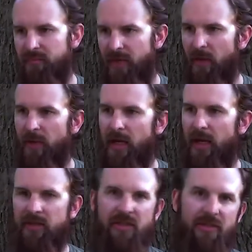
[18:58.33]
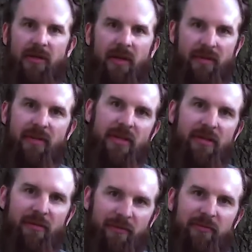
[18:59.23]
That way I actually still have to
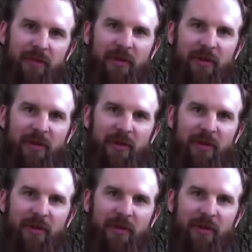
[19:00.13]
think of